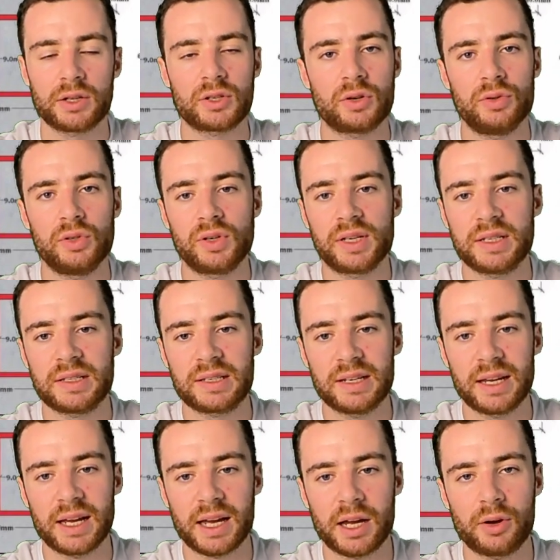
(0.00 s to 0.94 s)
So you can
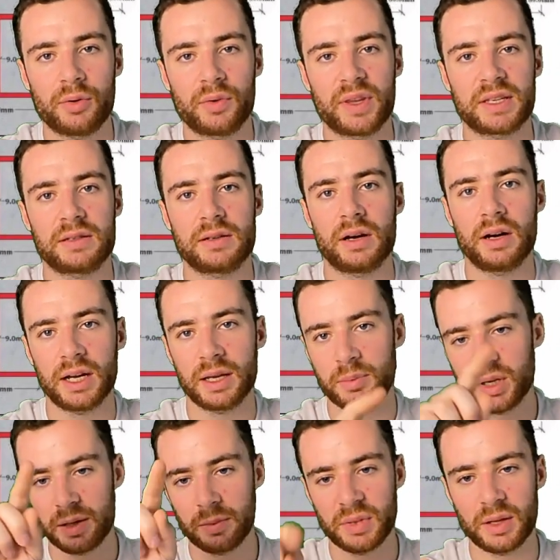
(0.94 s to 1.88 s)
see how there's an
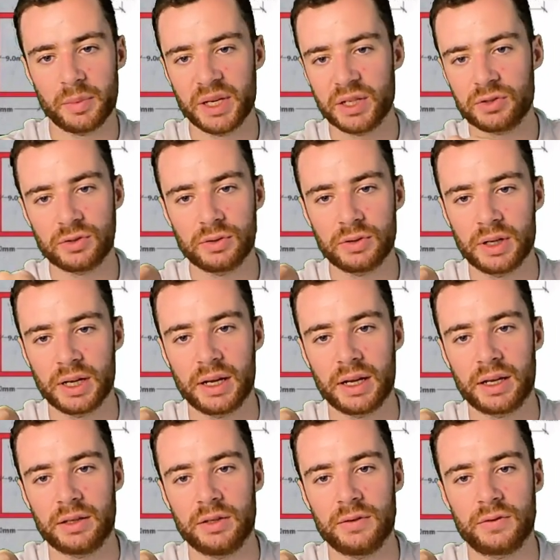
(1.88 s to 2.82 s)
I-beam in the middle,
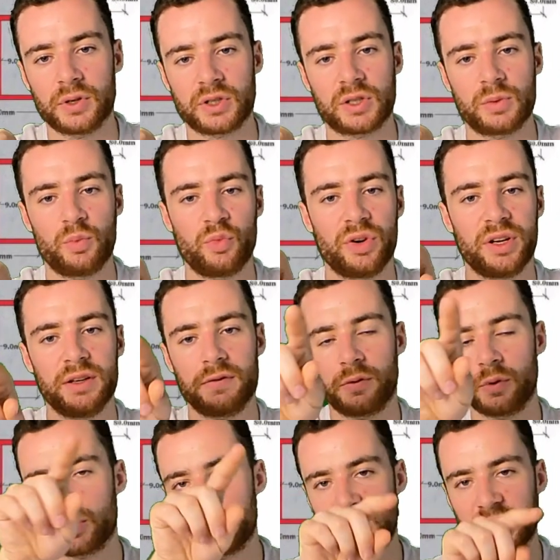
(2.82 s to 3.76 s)
you've got some
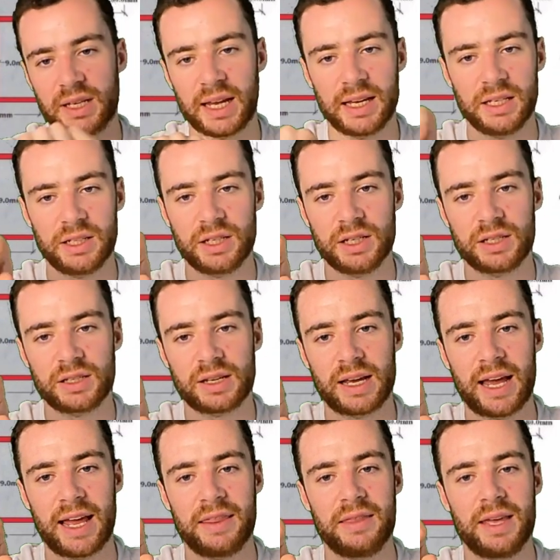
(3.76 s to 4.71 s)
reinforcement
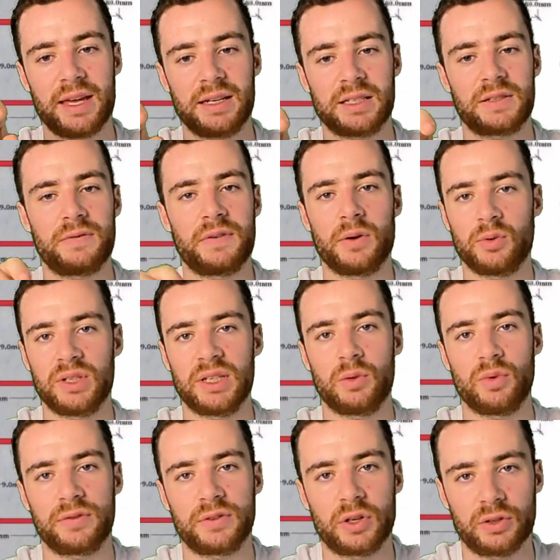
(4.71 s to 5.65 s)
cages, and then it's filled
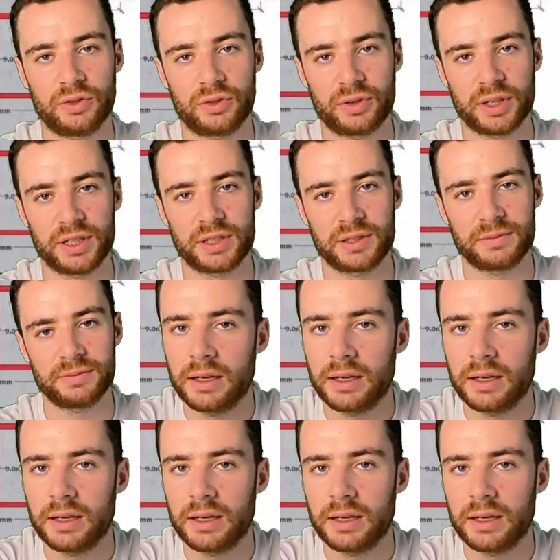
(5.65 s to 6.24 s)
in with concrete.